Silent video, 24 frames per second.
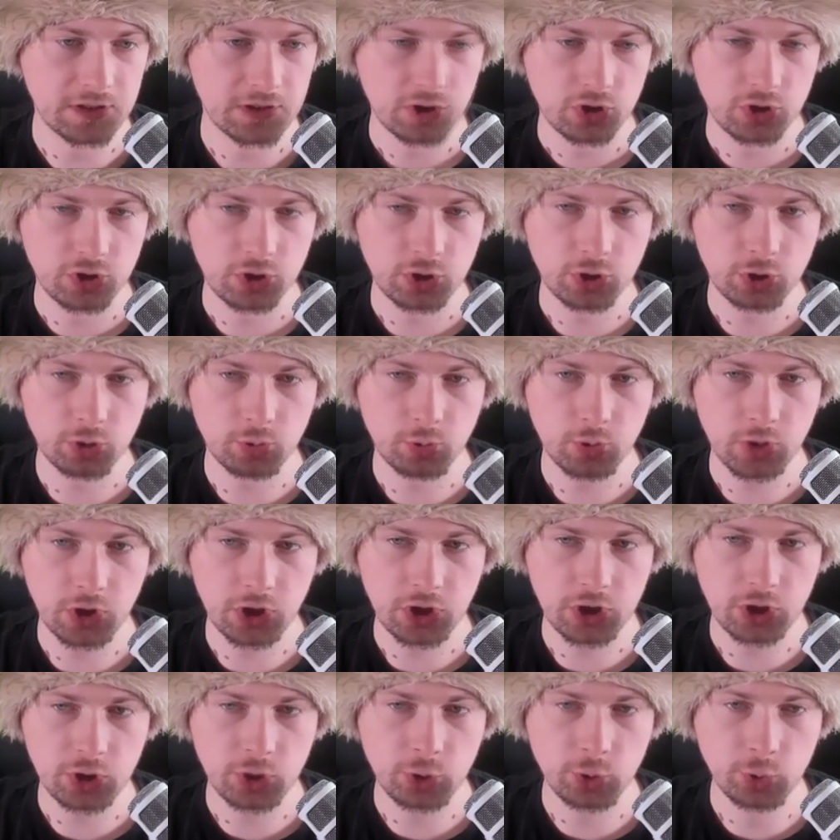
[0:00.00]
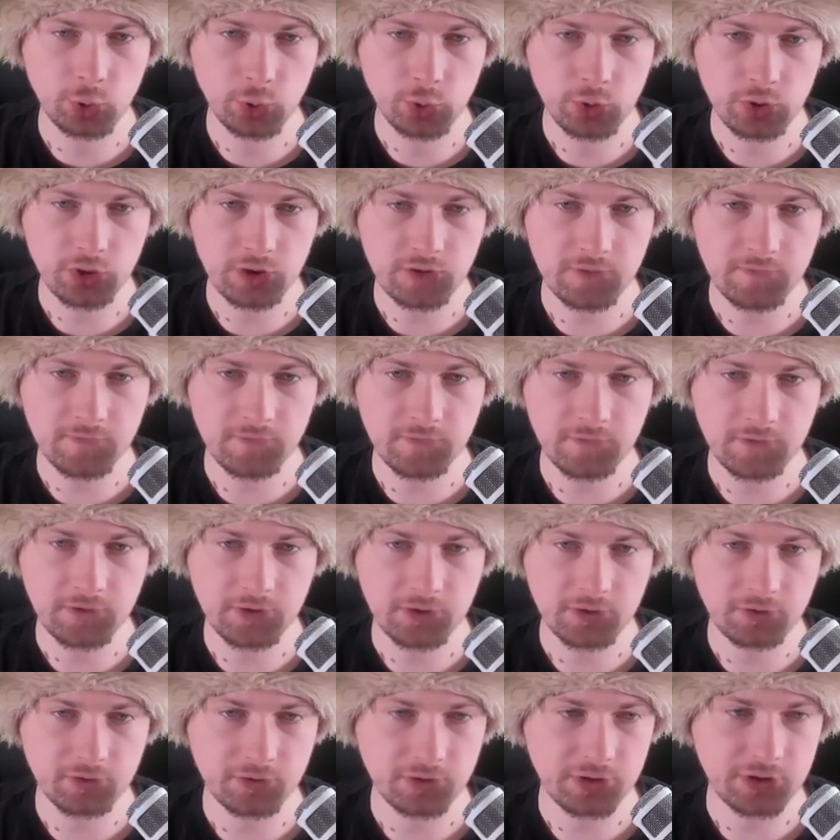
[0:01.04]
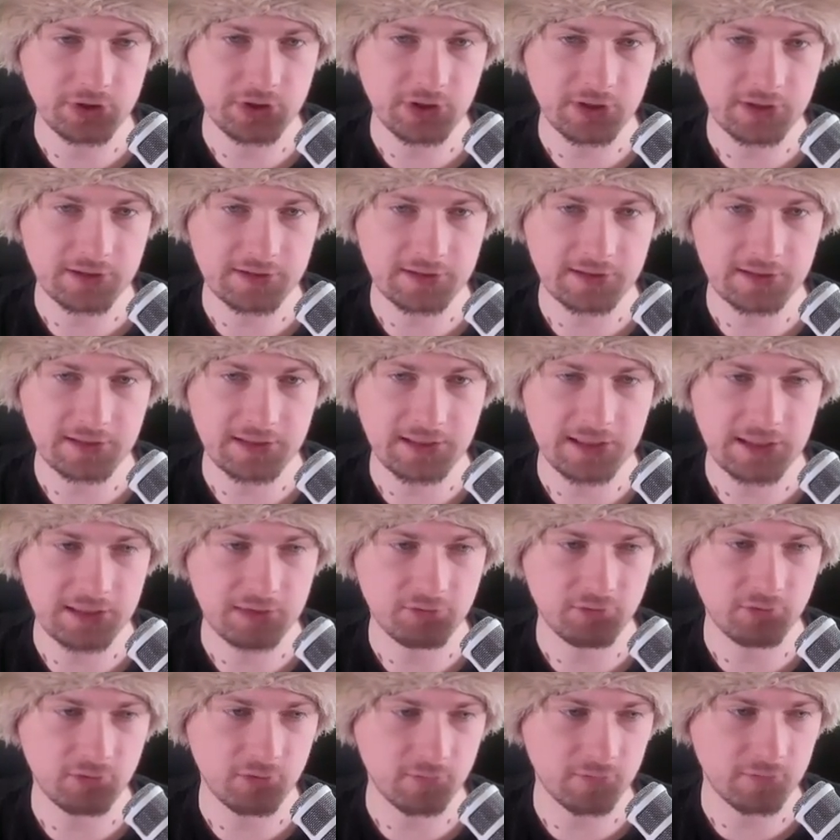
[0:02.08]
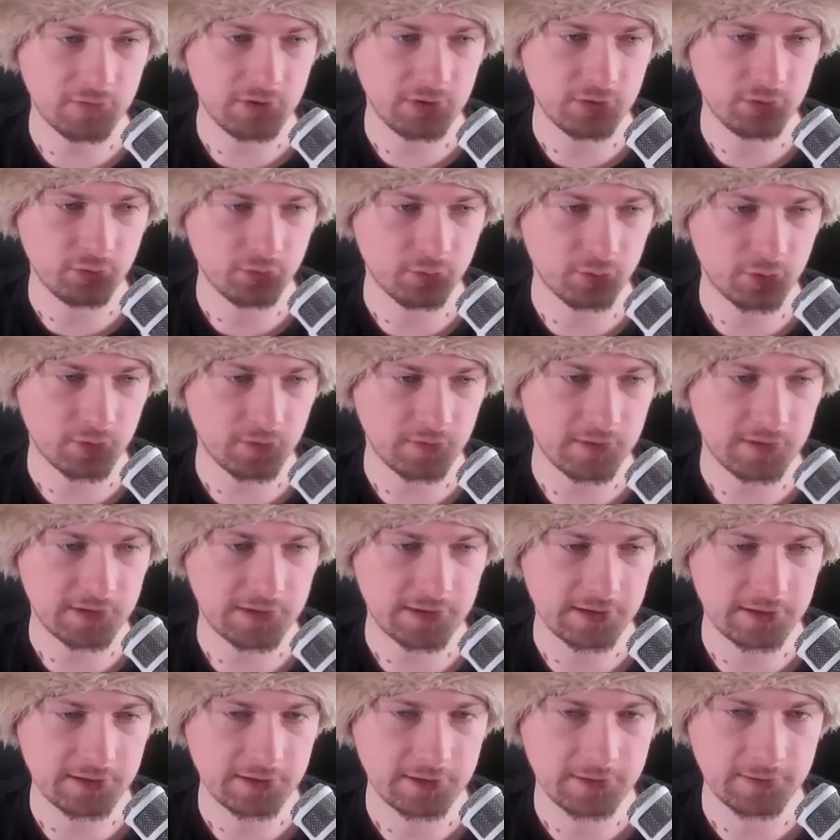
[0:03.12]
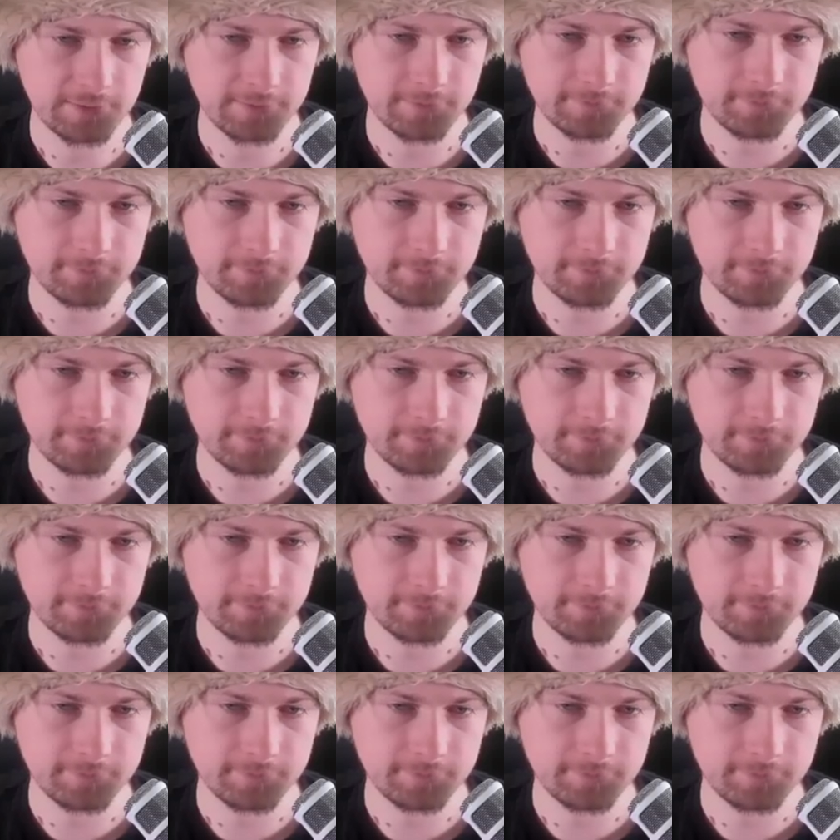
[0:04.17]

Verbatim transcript: So I could in theory just get rid of these two provinces.